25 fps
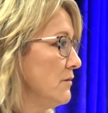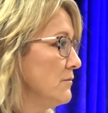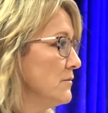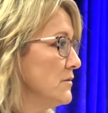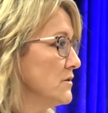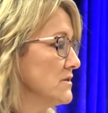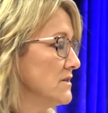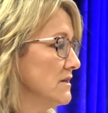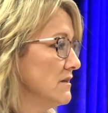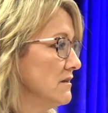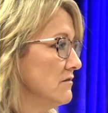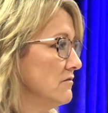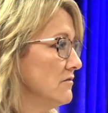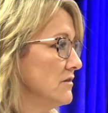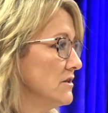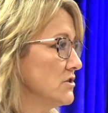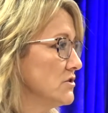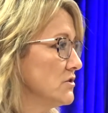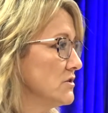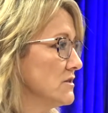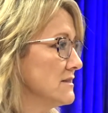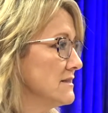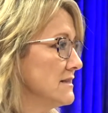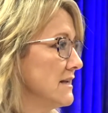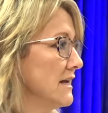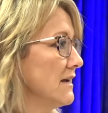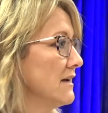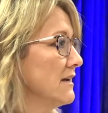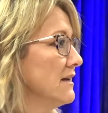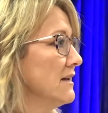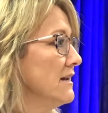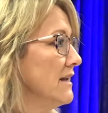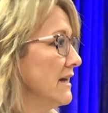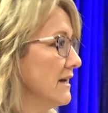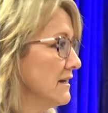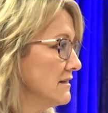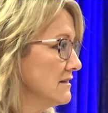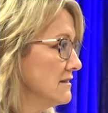those individuals stay
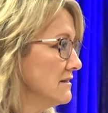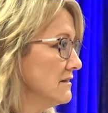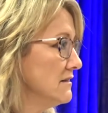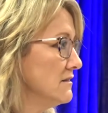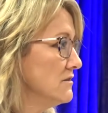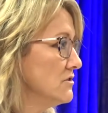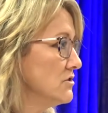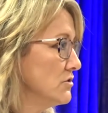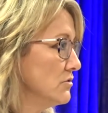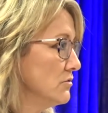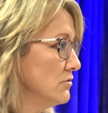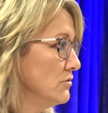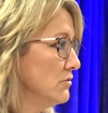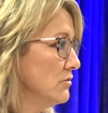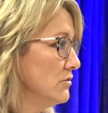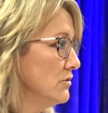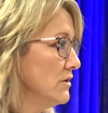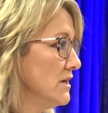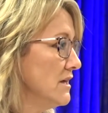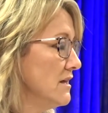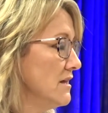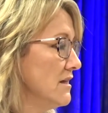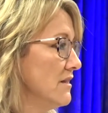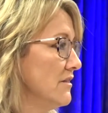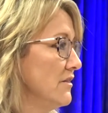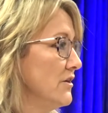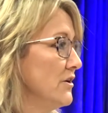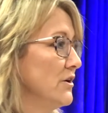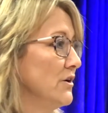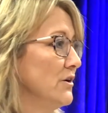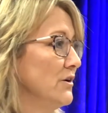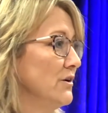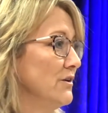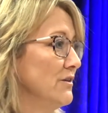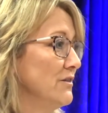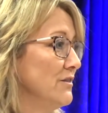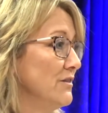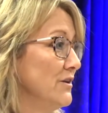connected to
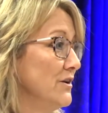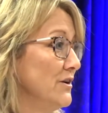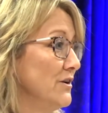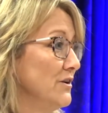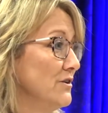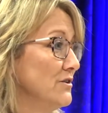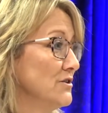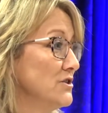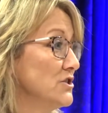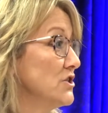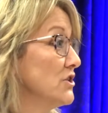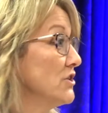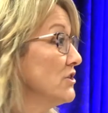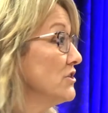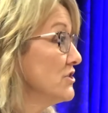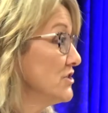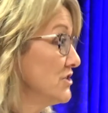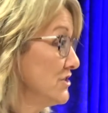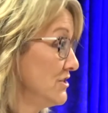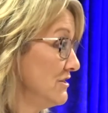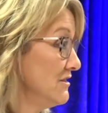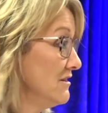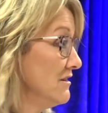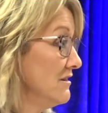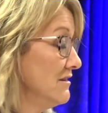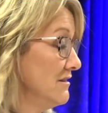their church